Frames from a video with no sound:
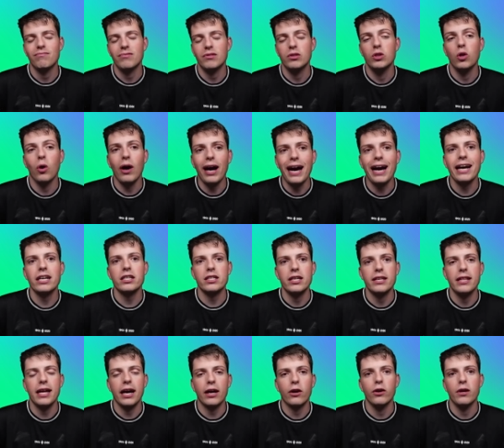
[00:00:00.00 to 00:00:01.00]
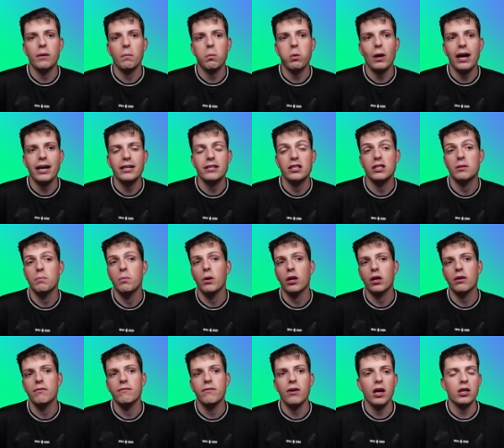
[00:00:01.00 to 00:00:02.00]
Not actually that good in practice, but
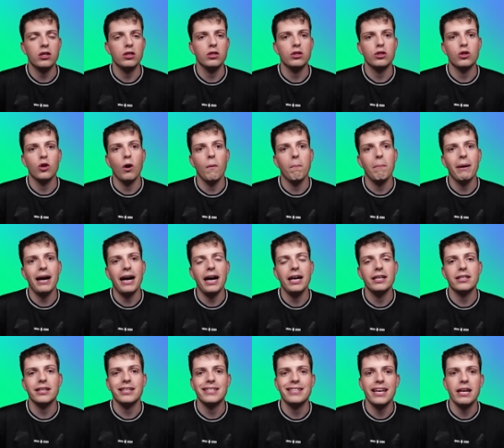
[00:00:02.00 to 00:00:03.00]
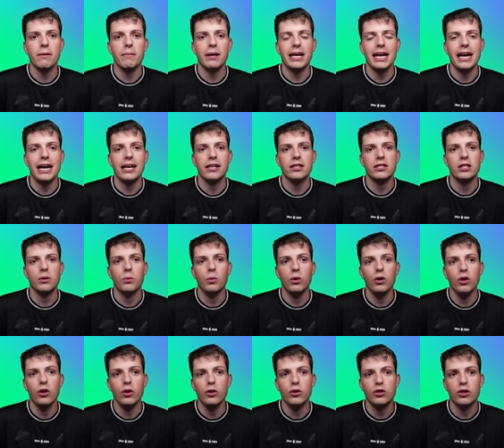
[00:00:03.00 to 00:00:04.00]
conversion's not bad. I think McAllister will
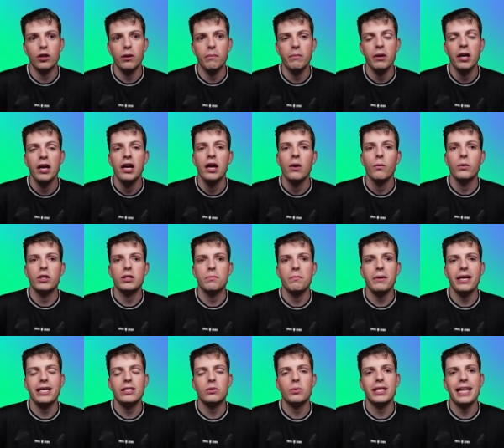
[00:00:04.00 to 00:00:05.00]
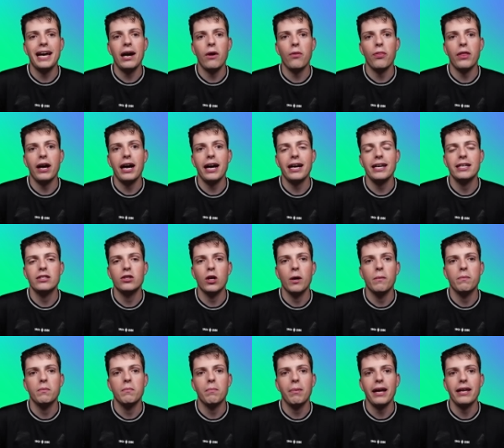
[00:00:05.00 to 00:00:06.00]
lose them, which means without that, his
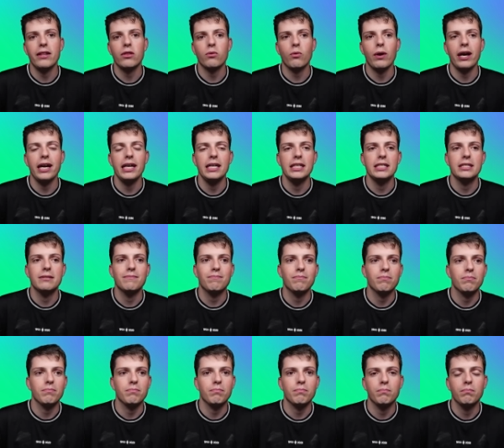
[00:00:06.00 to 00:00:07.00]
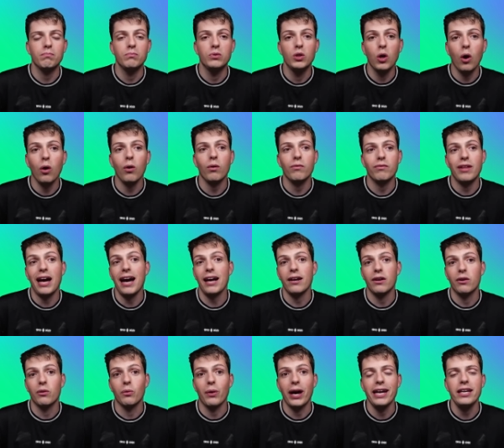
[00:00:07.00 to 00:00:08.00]
open play threat is not that
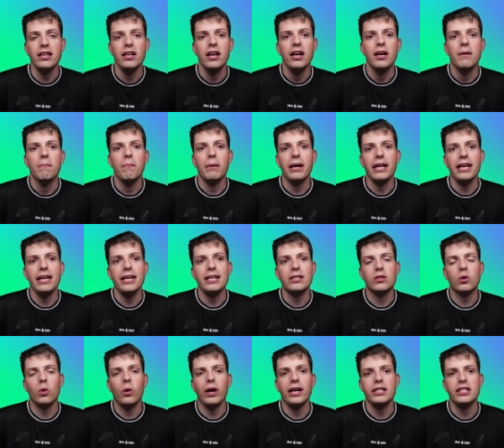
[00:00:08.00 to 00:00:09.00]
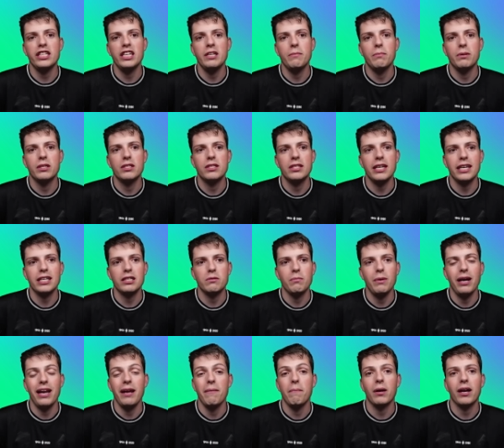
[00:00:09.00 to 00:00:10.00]
great, but he is quite cheap at 6
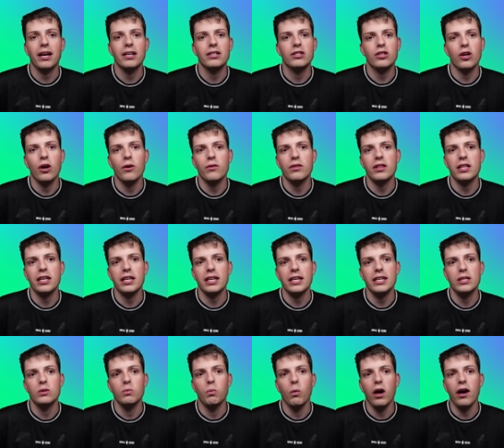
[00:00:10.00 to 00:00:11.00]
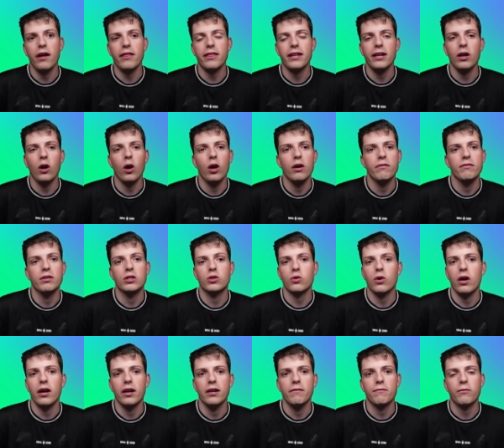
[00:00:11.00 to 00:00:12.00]
million, but I don't think he's worth it over
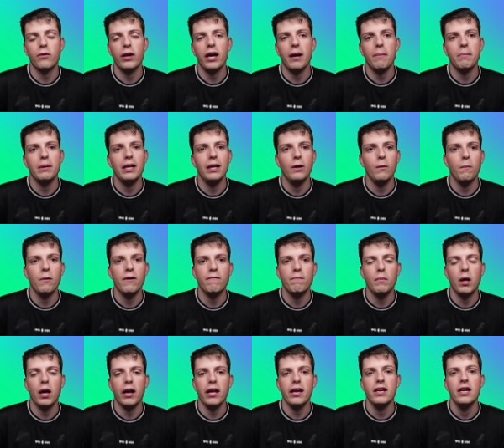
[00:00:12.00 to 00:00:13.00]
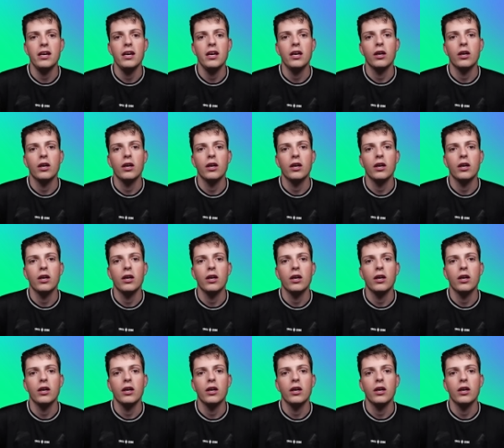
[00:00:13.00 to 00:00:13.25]
trying to free up a little bit of money